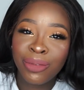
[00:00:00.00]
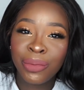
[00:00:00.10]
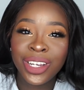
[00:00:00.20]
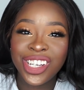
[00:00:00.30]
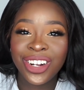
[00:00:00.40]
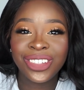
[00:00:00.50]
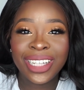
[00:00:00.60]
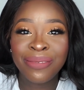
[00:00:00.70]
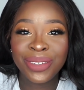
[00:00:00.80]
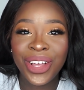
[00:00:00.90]
to my channel
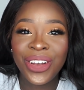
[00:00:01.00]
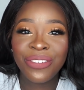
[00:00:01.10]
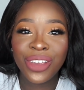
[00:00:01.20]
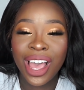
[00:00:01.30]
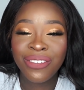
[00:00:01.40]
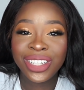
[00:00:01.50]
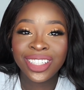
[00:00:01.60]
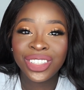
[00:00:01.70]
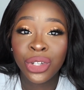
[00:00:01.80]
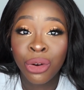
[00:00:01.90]
down below if you haven't
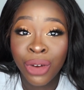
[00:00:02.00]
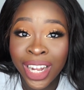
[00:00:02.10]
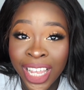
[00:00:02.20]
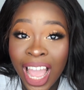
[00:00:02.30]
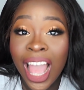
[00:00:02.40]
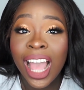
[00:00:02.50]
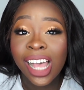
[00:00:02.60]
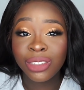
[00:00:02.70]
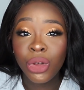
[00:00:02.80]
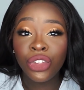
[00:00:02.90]
done so already,
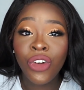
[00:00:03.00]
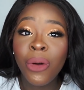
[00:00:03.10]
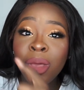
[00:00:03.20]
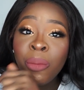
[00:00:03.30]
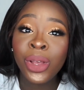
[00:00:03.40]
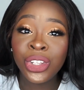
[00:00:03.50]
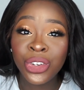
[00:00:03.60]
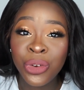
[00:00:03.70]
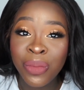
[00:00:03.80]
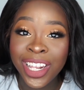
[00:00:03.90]
as well as follow me on my
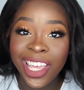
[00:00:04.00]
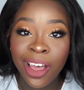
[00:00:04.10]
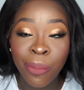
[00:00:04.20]
social media.